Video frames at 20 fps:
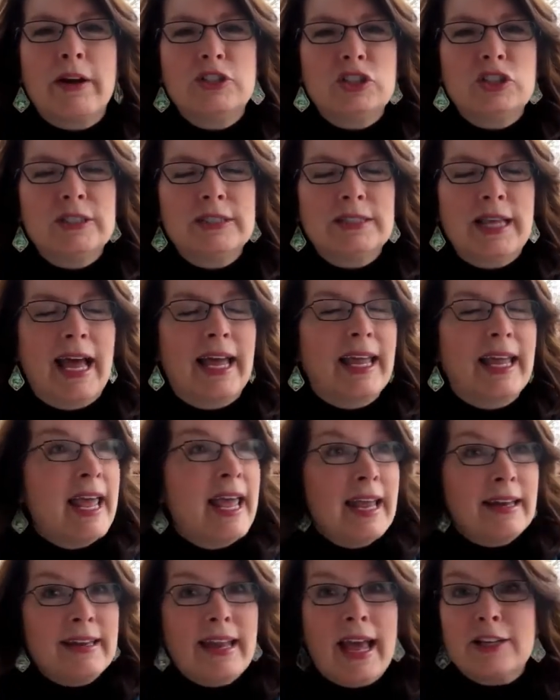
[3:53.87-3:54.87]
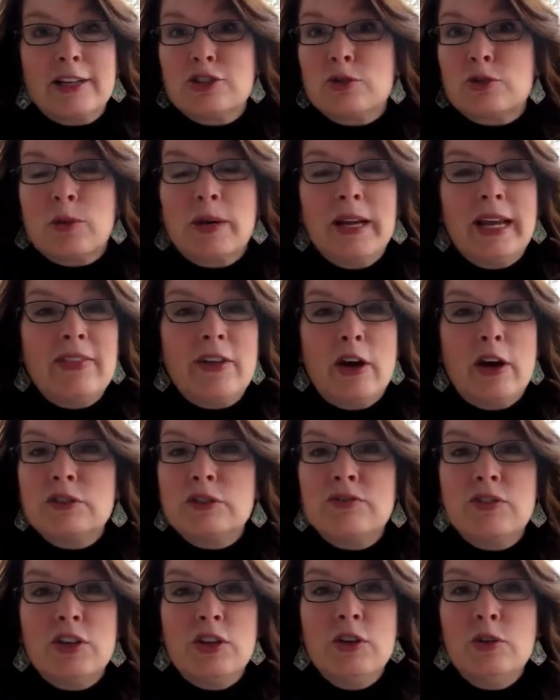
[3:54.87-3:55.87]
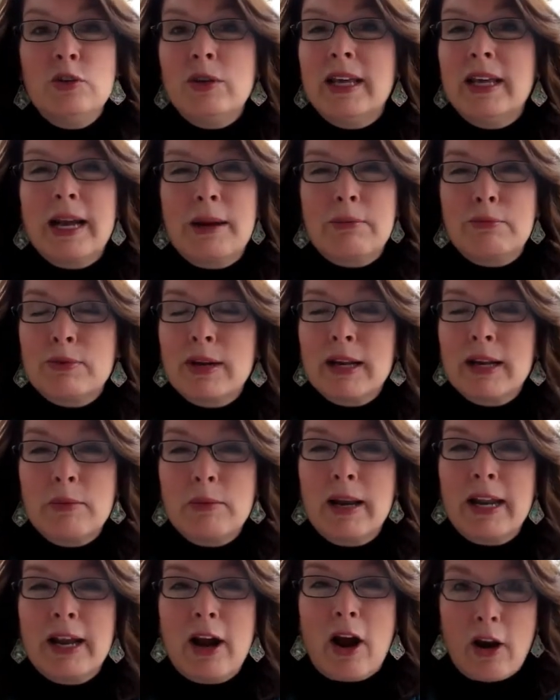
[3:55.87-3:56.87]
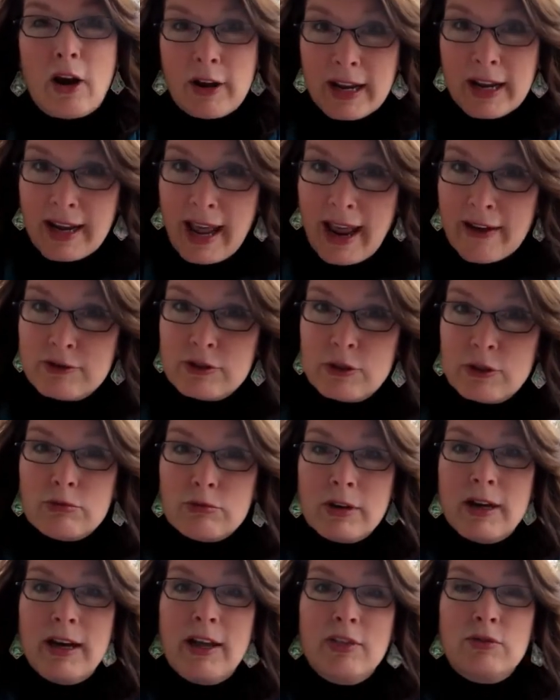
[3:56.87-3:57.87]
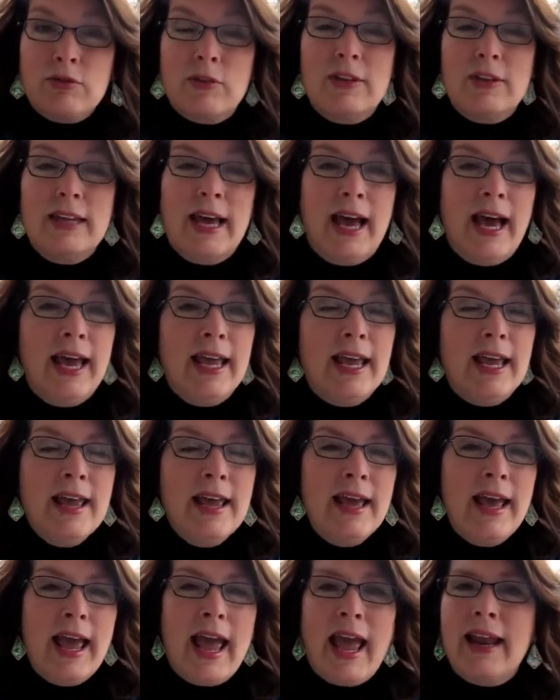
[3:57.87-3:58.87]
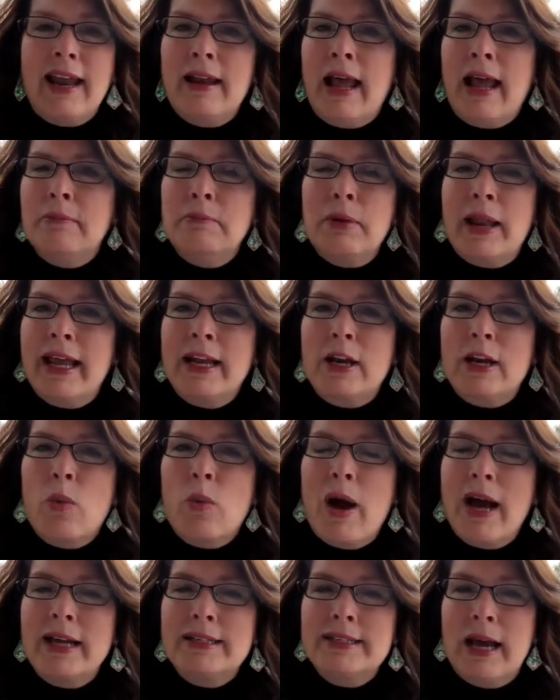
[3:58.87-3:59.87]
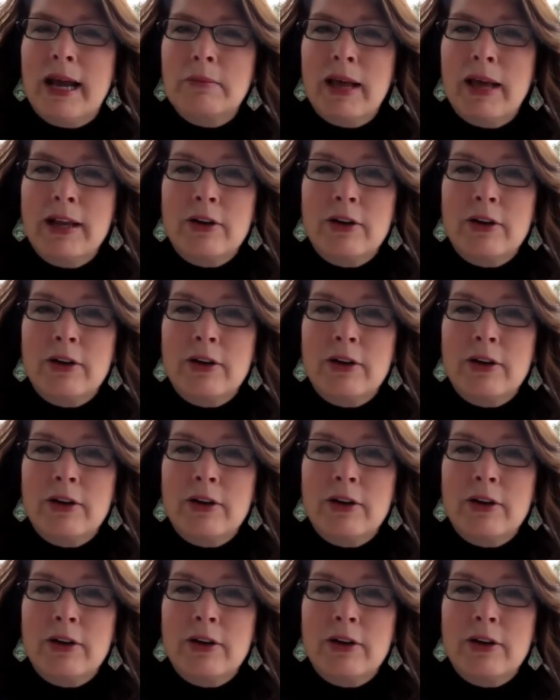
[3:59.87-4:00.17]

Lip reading: just saying. Now, Cherie, those of you who get up really early and have to run through the day and plan a quiet time